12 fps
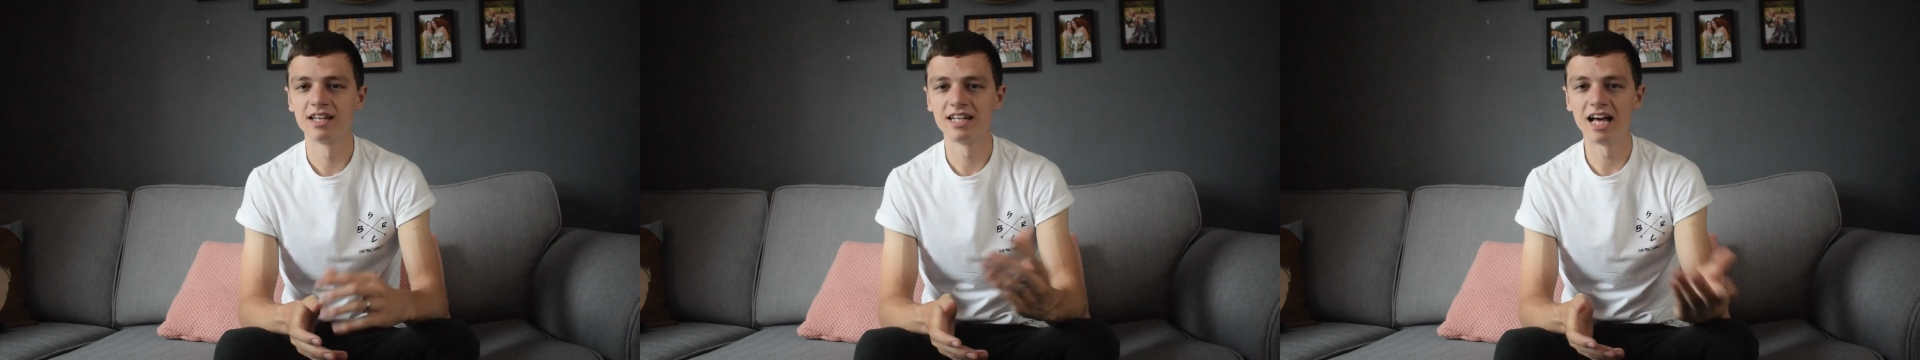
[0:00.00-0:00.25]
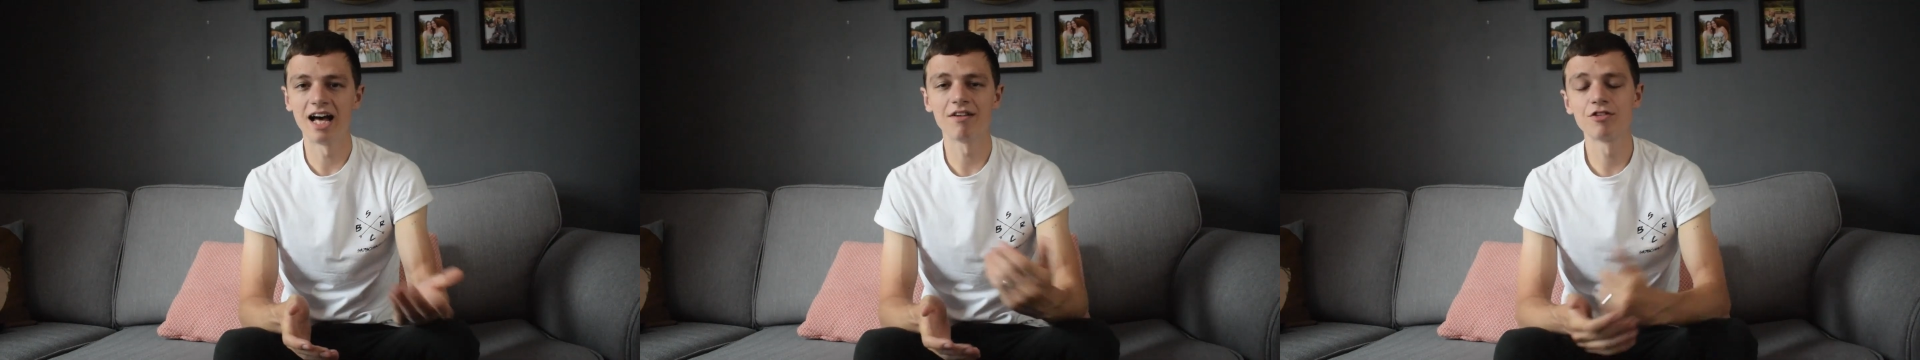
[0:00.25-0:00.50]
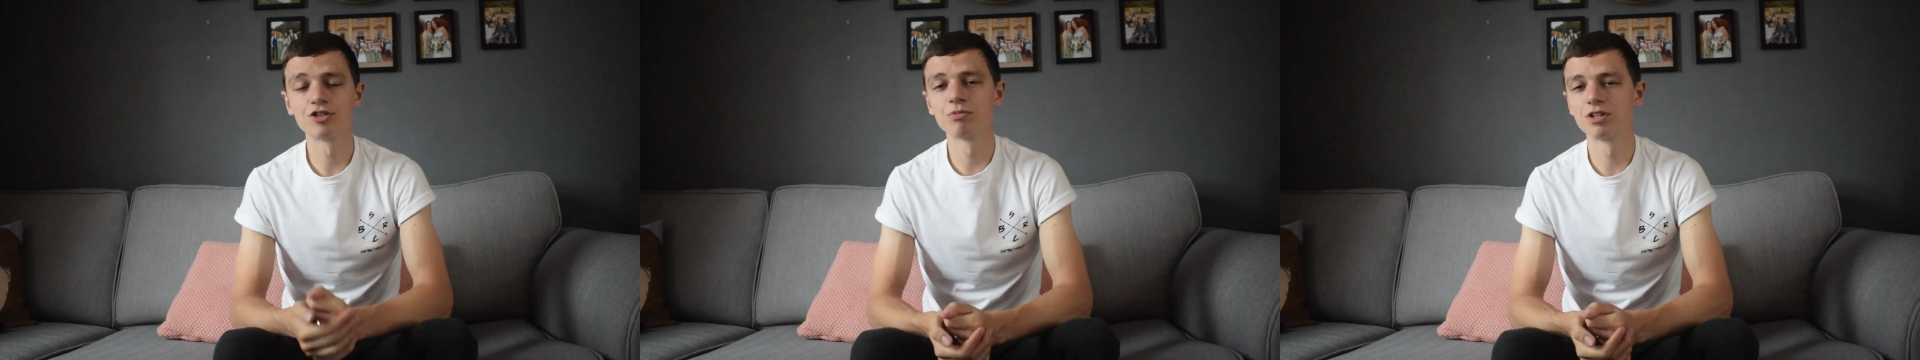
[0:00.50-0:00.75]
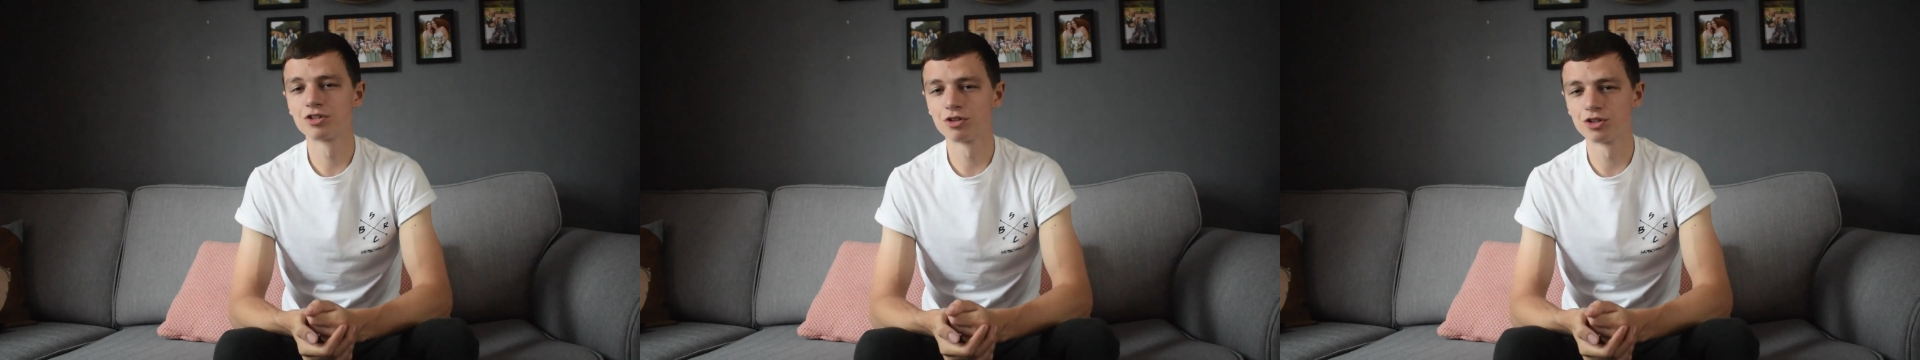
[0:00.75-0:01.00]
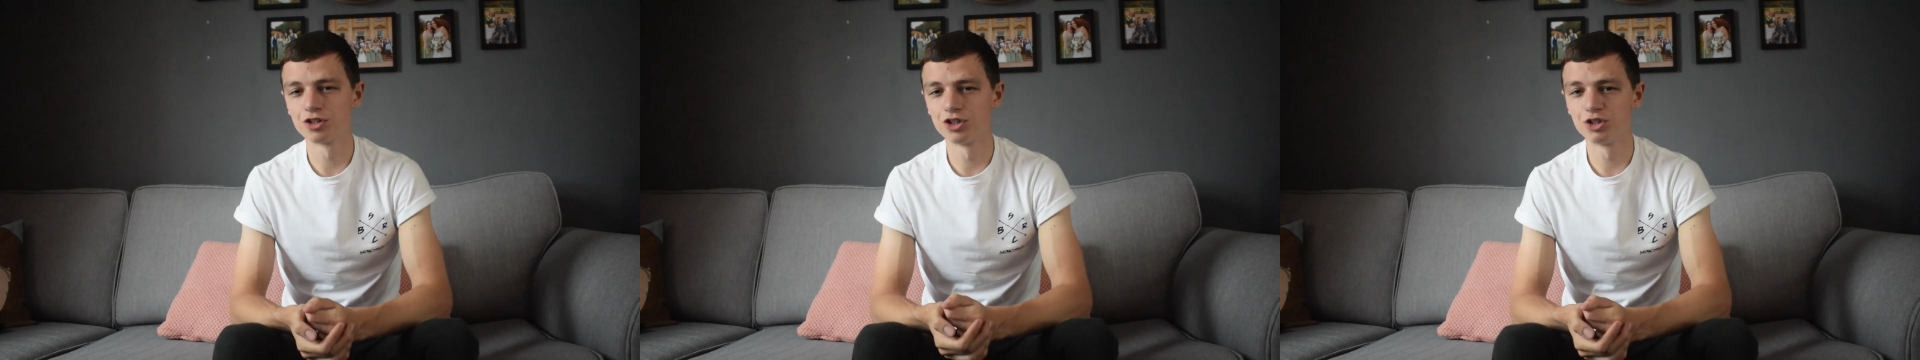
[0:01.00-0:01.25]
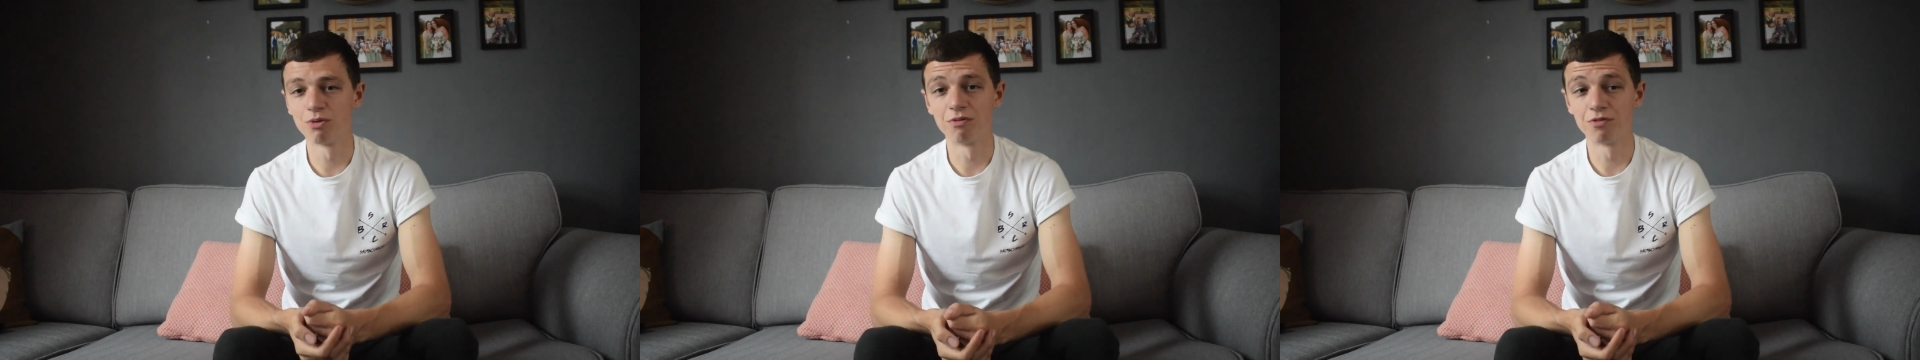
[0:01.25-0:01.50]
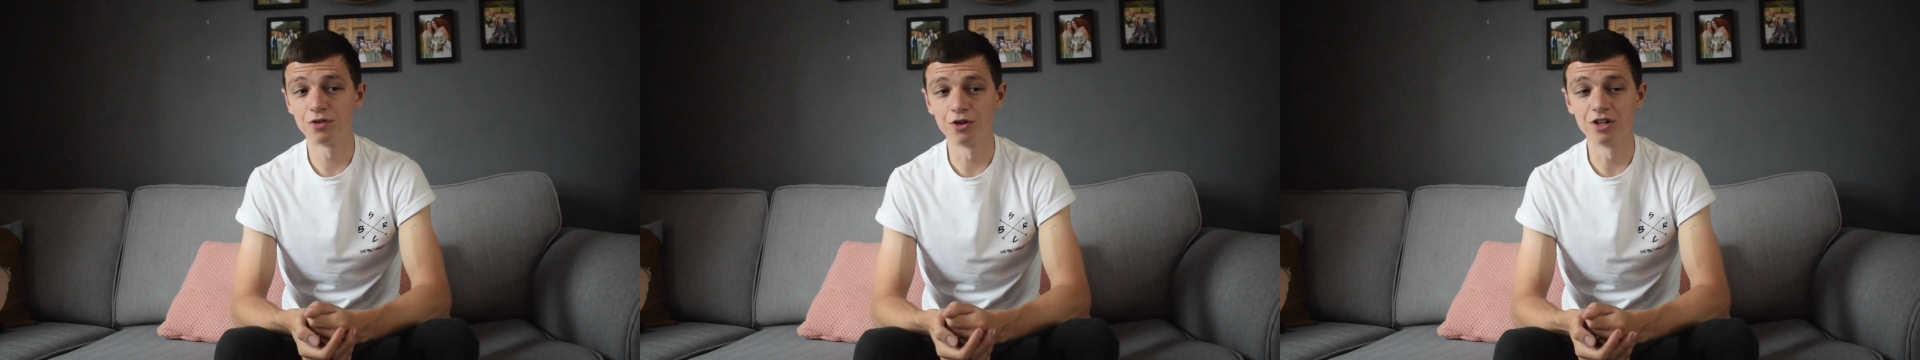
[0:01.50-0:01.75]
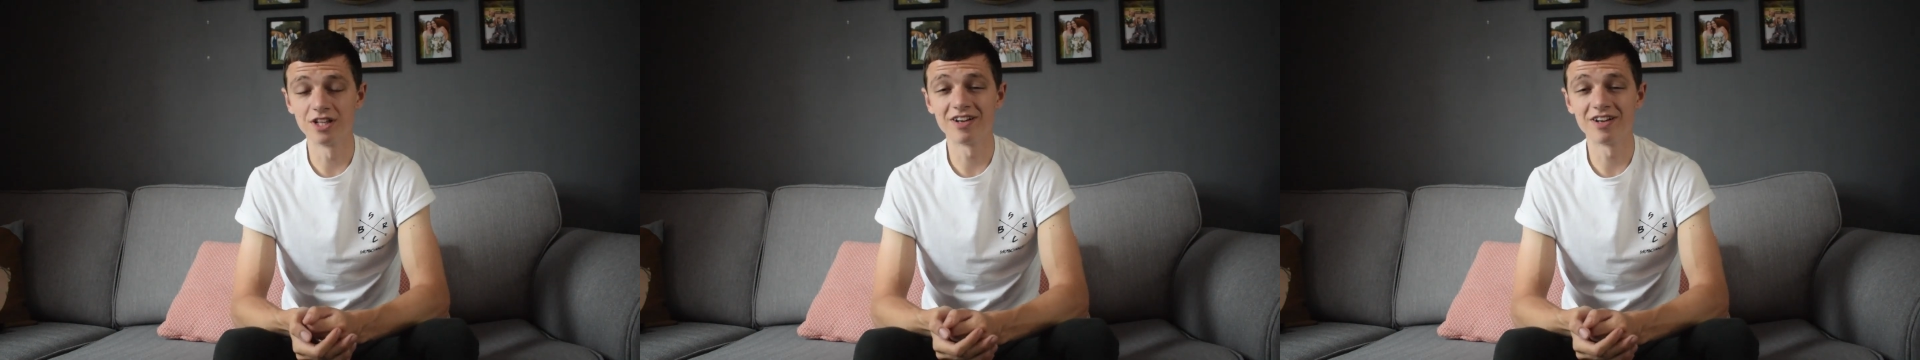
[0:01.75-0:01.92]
Now, after some discussion to and fro,